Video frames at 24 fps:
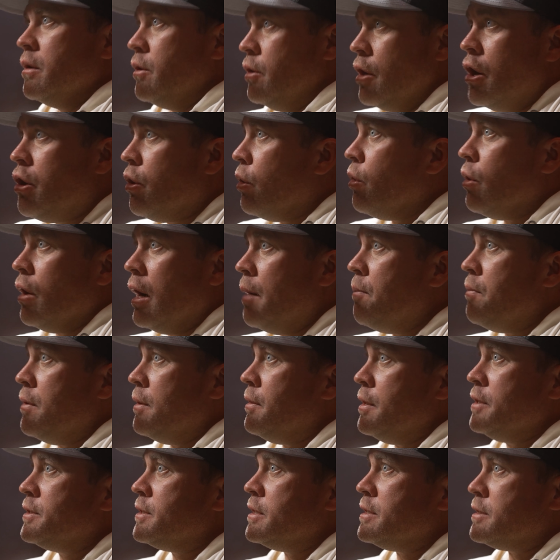No, I've
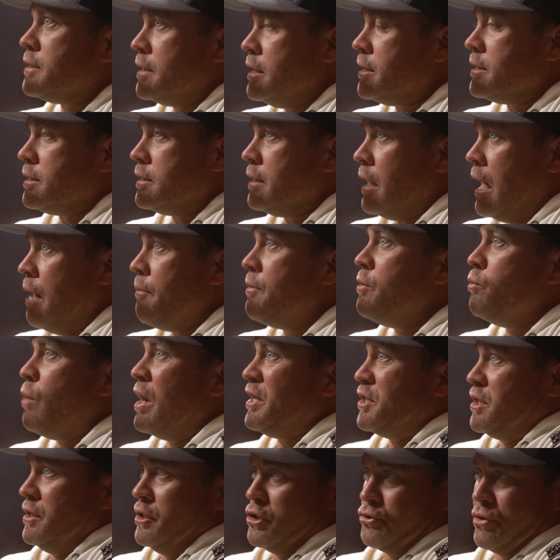been
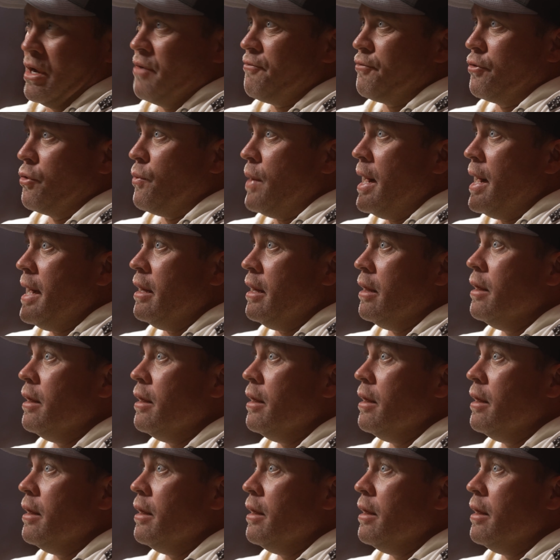watching this trend for a while.